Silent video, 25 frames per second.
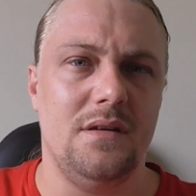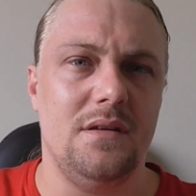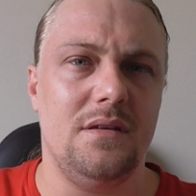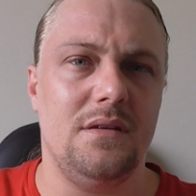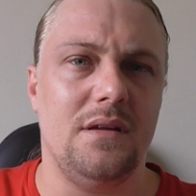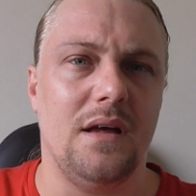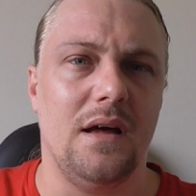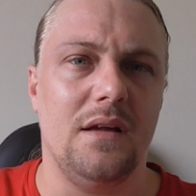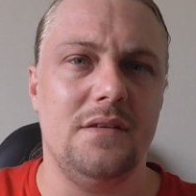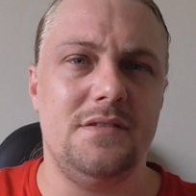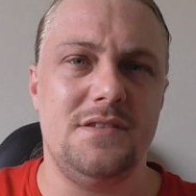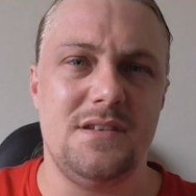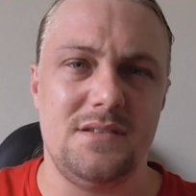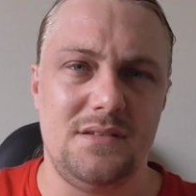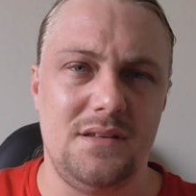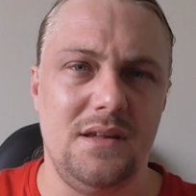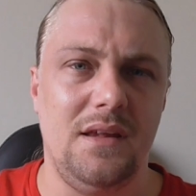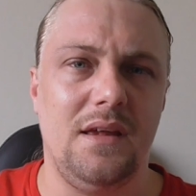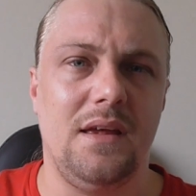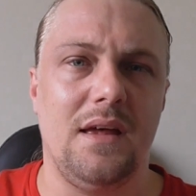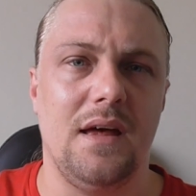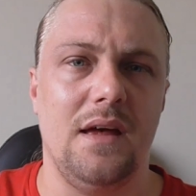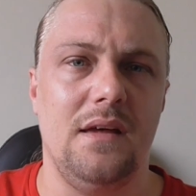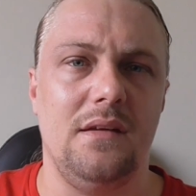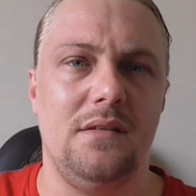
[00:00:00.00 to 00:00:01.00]
done just
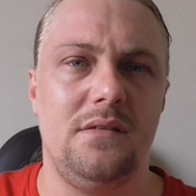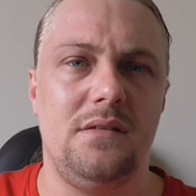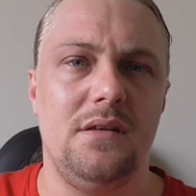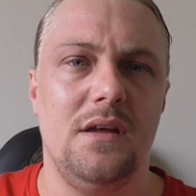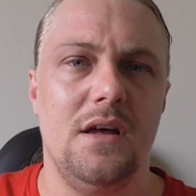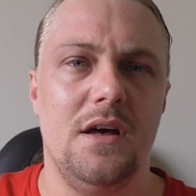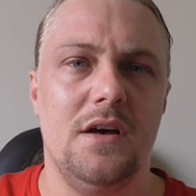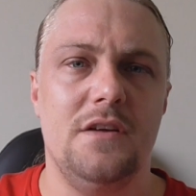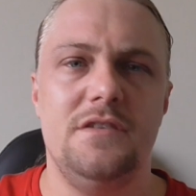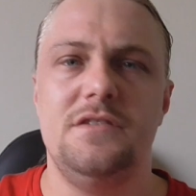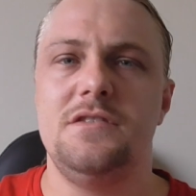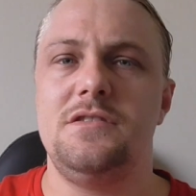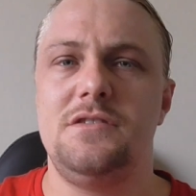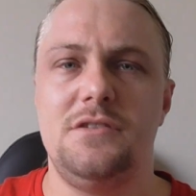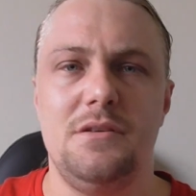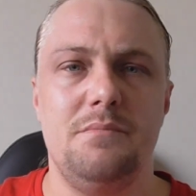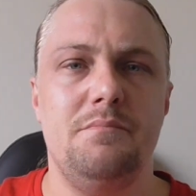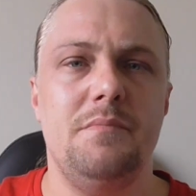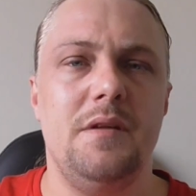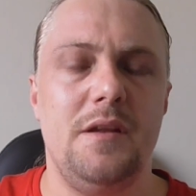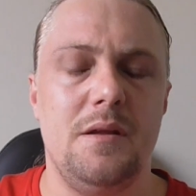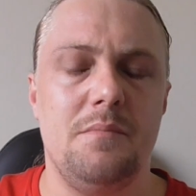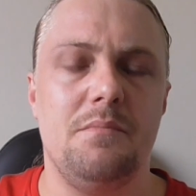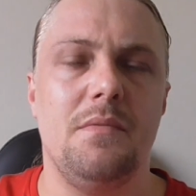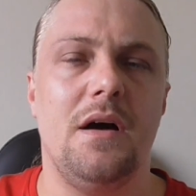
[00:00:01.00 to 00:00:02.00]
in case, just to
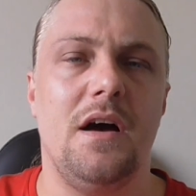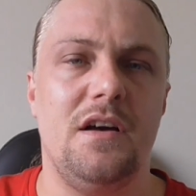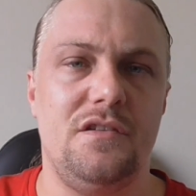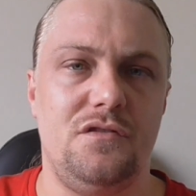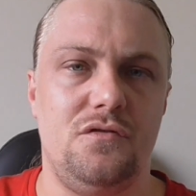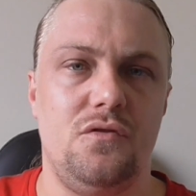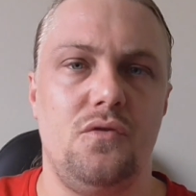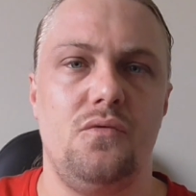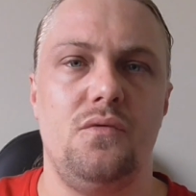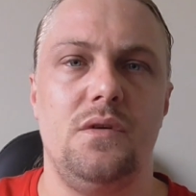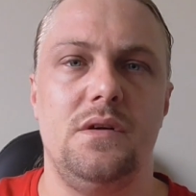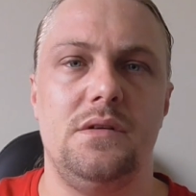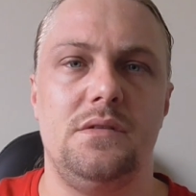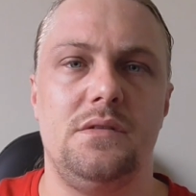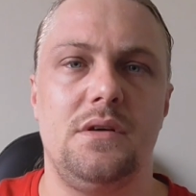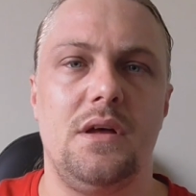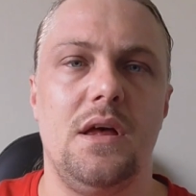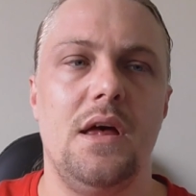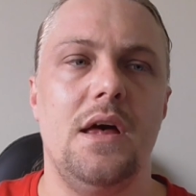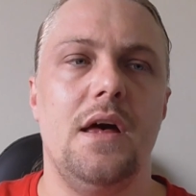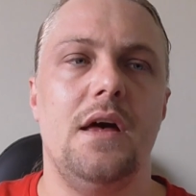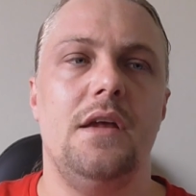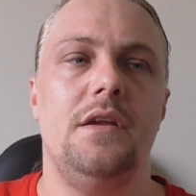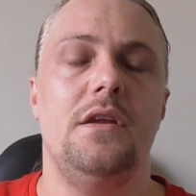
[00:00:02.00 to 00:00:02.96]
minimize your risk.